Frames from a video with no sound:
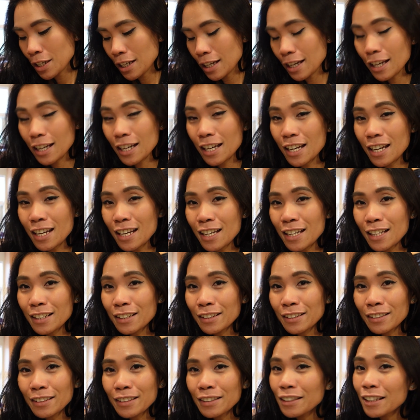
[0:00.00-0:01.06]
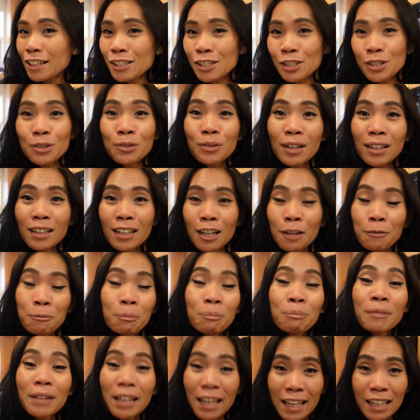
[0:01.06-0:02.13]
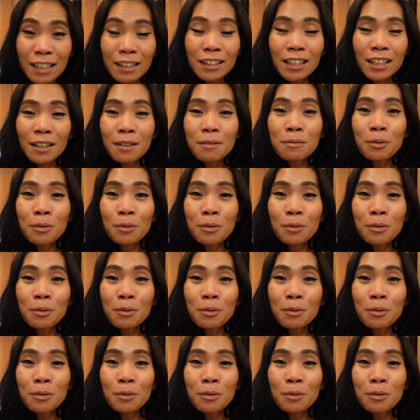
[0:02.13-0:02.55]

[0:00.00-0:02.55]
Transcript: And let's do an update